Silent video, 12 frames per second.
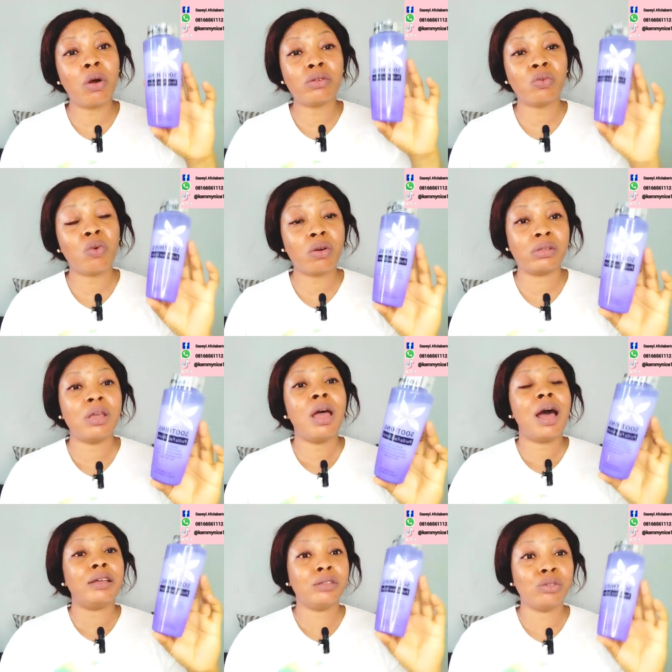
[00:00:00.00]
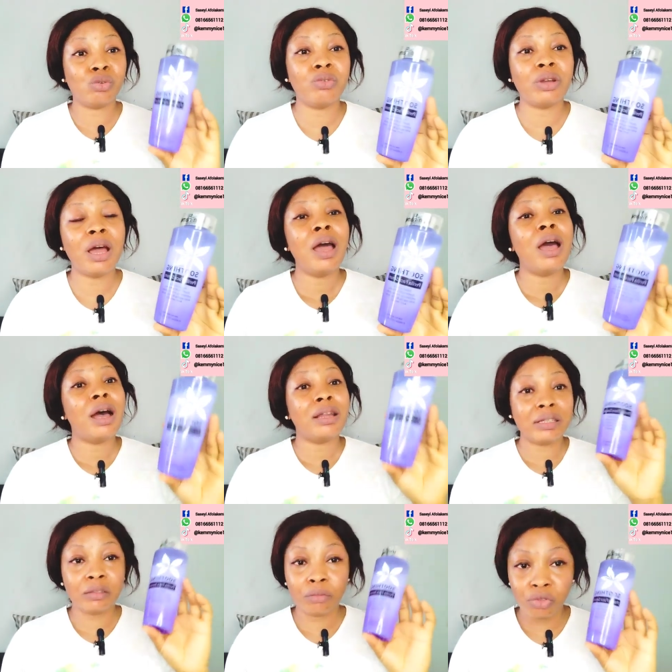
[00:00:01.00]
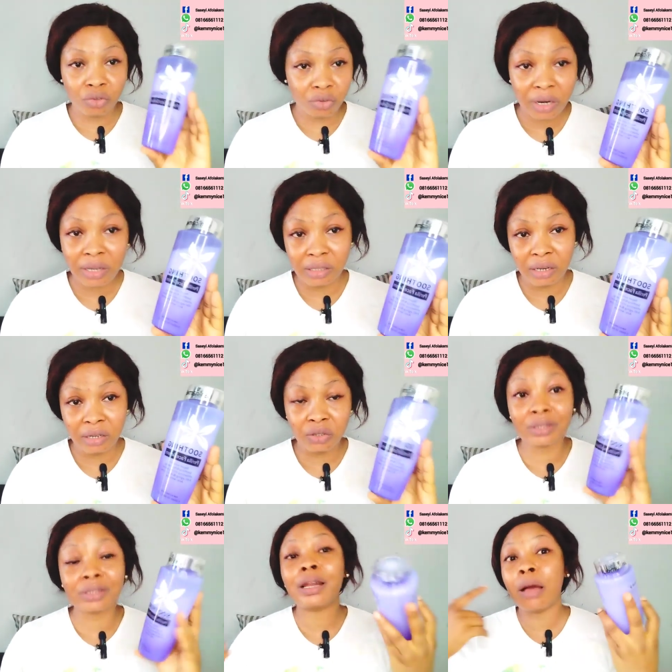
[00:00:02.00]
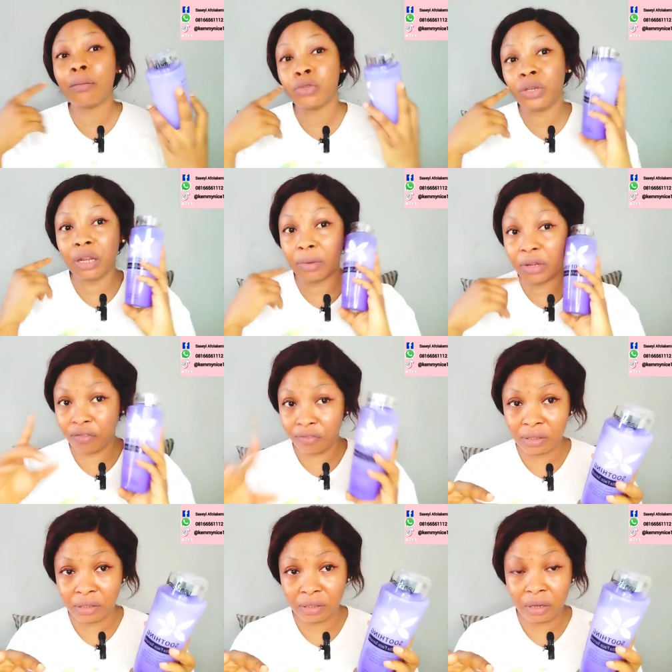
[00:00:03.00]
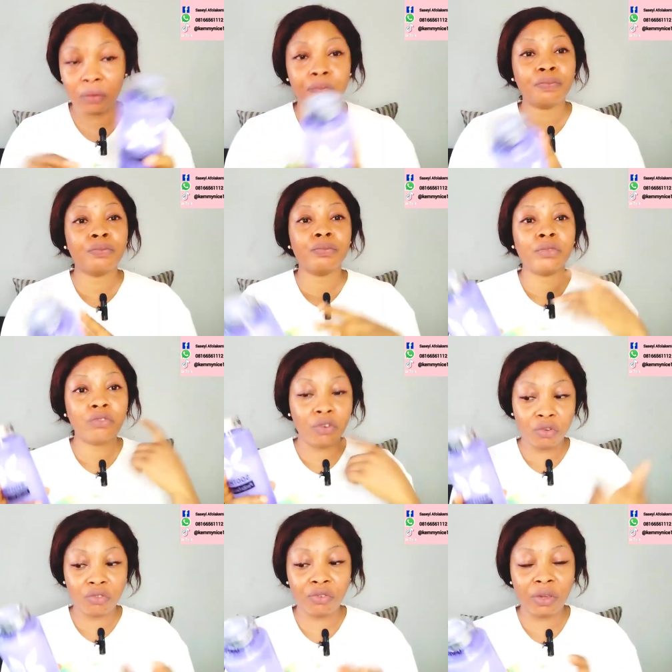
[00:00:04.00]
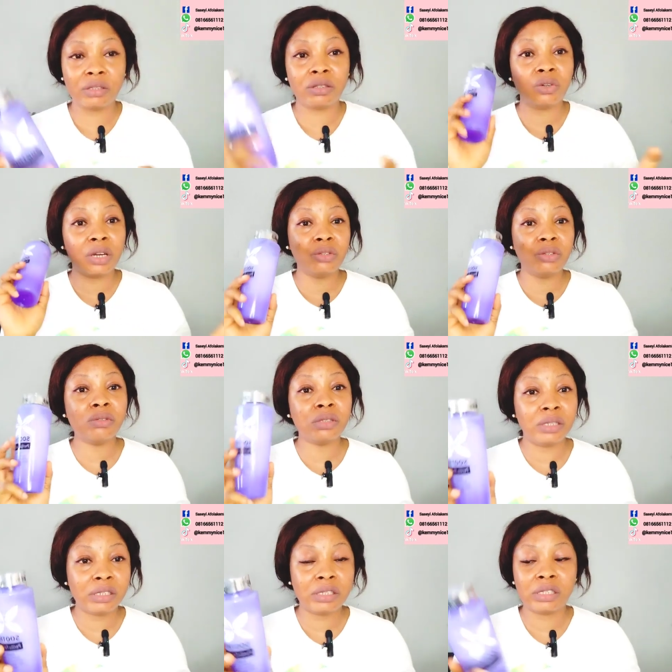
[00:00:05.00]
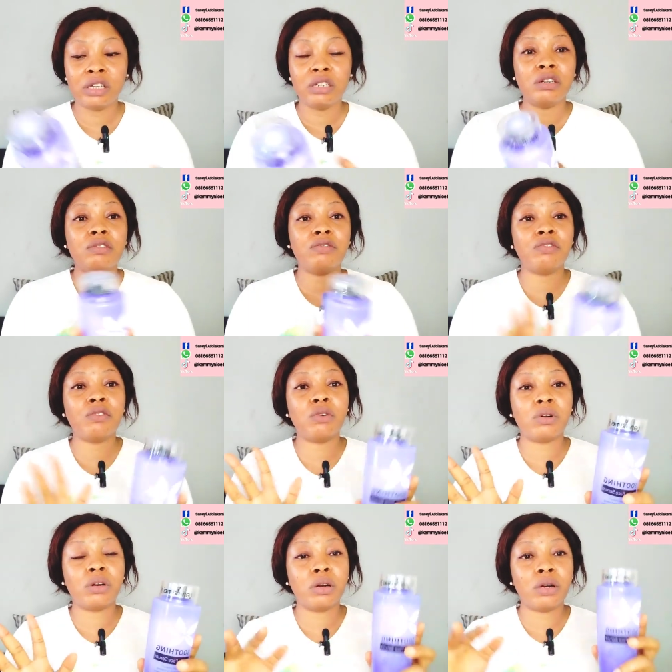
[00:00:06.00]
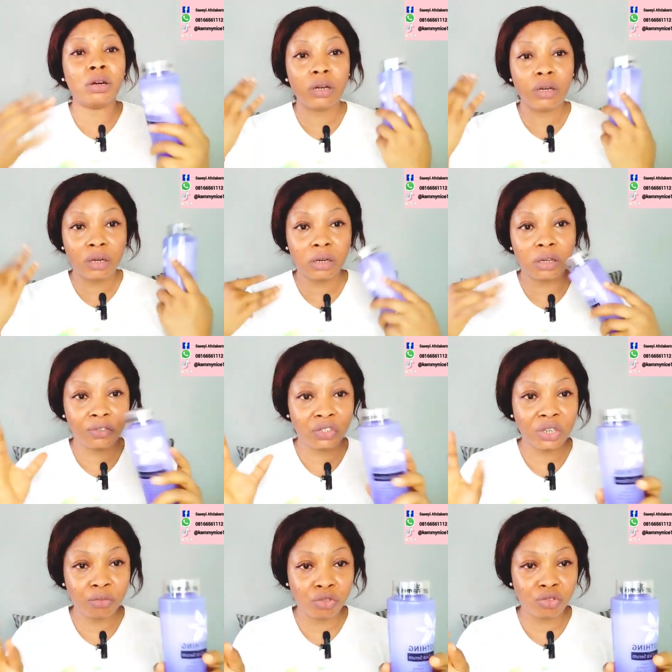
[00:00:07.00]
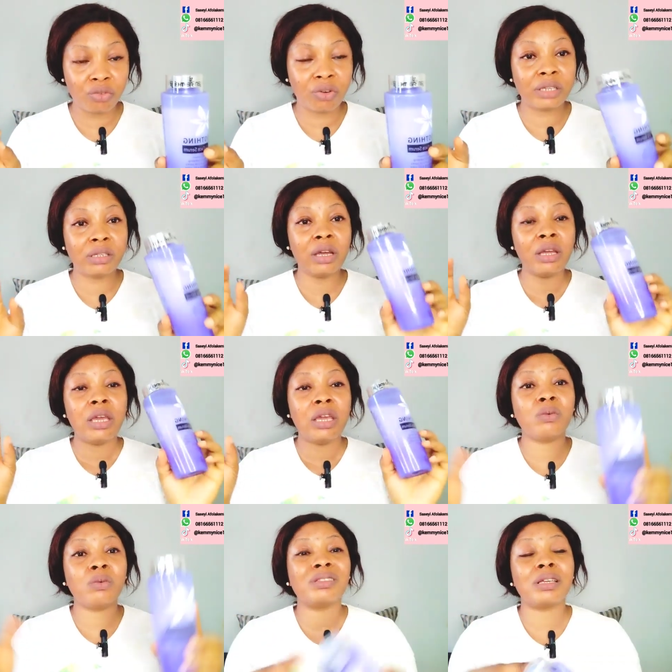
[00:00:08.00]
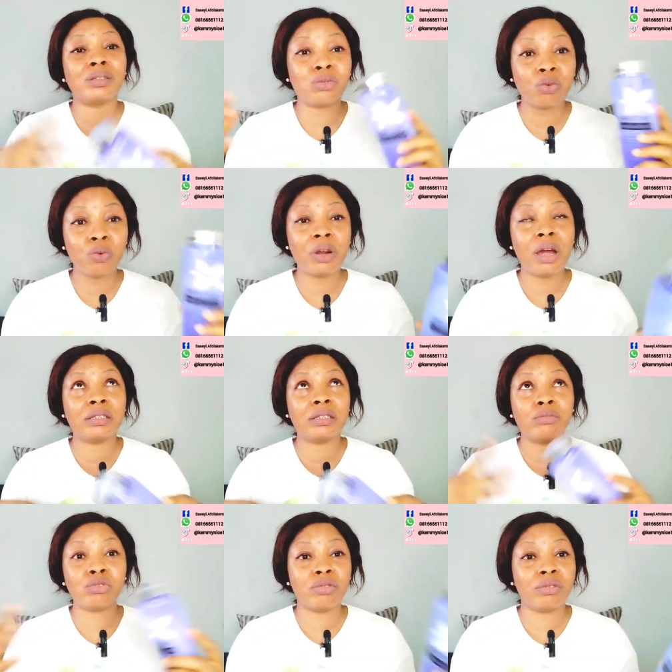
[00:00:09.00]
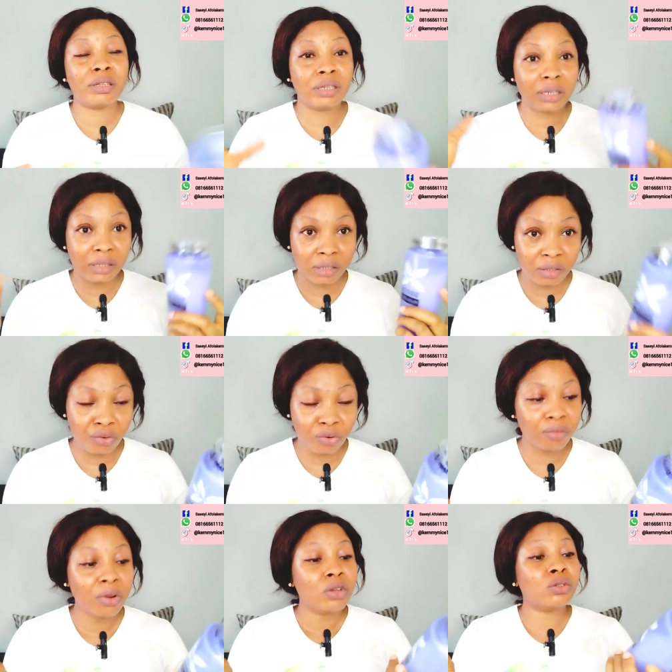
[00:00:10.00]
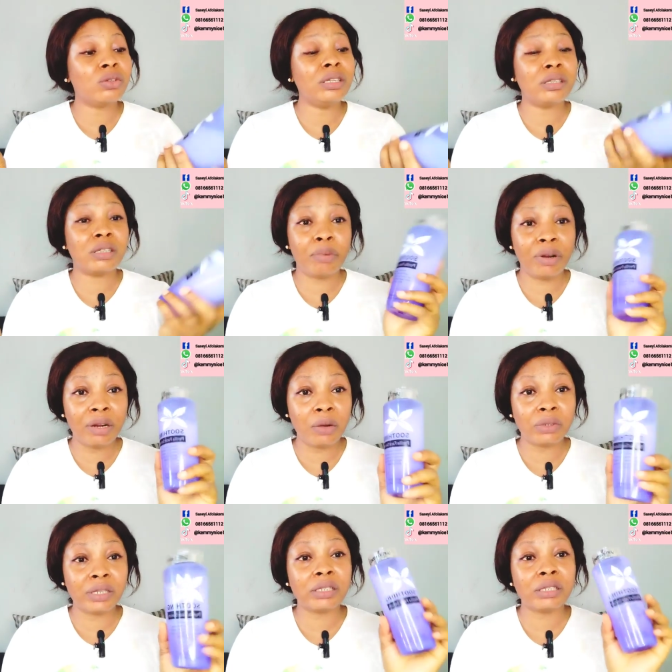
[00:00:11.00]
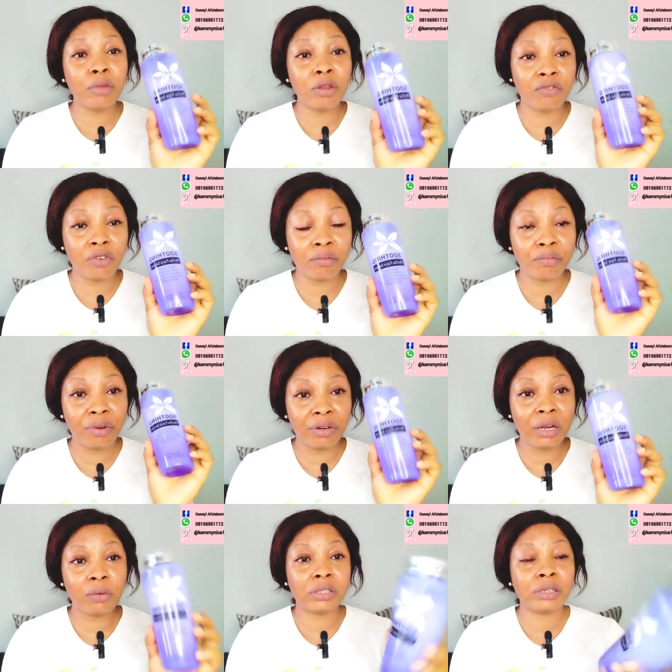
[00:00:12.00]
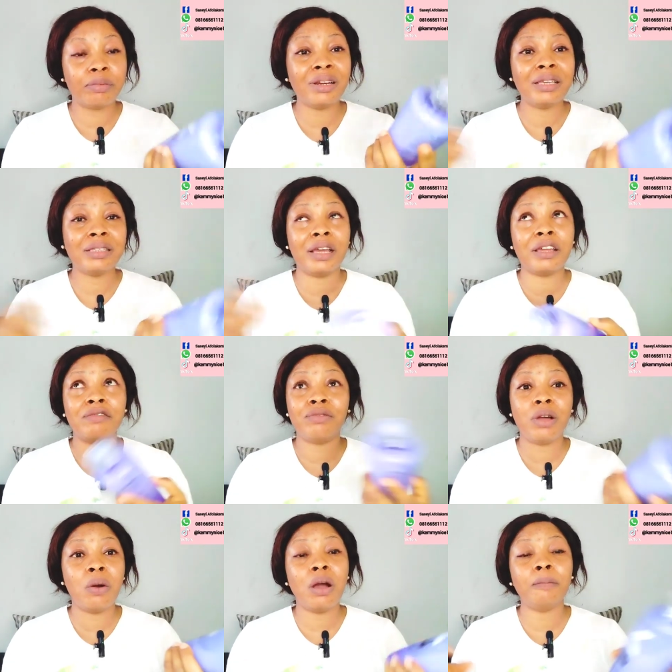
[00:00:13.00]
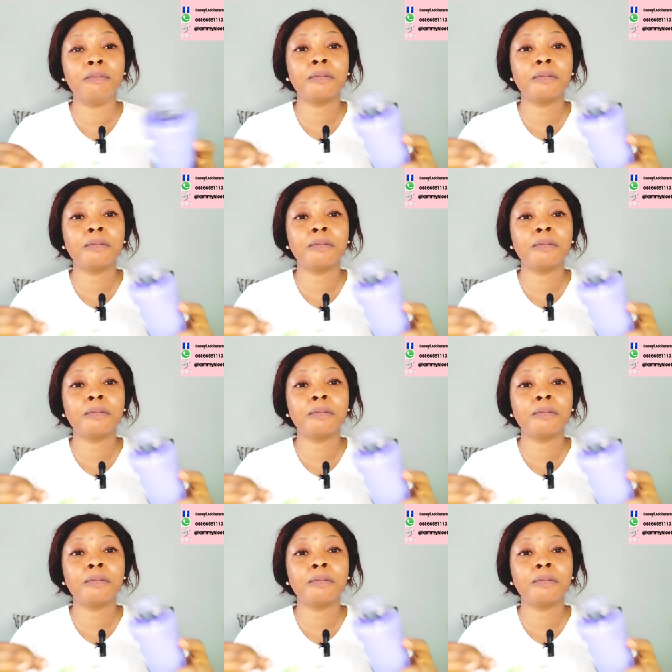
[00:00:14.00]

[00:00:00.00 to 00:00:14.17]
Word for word: also works as a toner and as a moisturizer. You understand? I'm talking about the face now. For your face, you can use this for a facial moisturizer. It works as a toner, as a moisturizer, and as a serum. So this is a perilla water. It is made from perilla water. Perilla is like a flower,